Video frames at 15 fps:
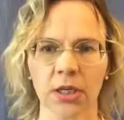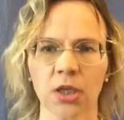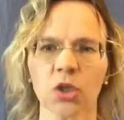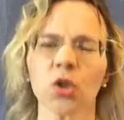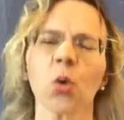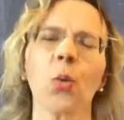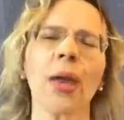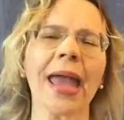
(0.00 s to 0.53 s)

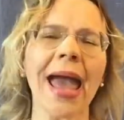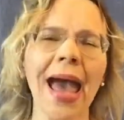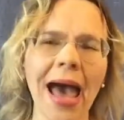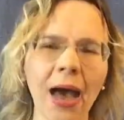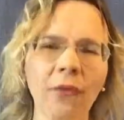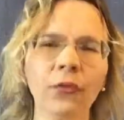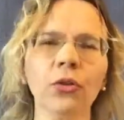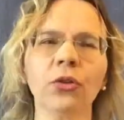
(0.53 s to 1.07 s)
So we
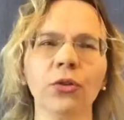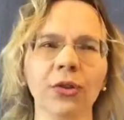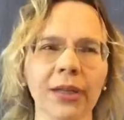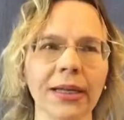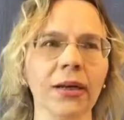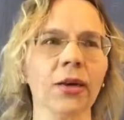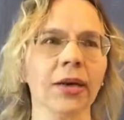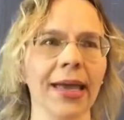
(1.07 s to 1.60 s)
have to
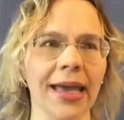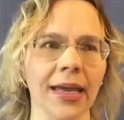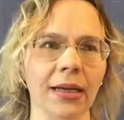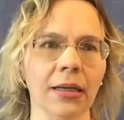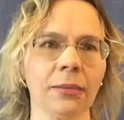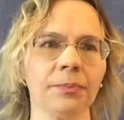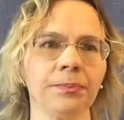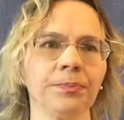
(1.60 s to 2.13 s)
think again.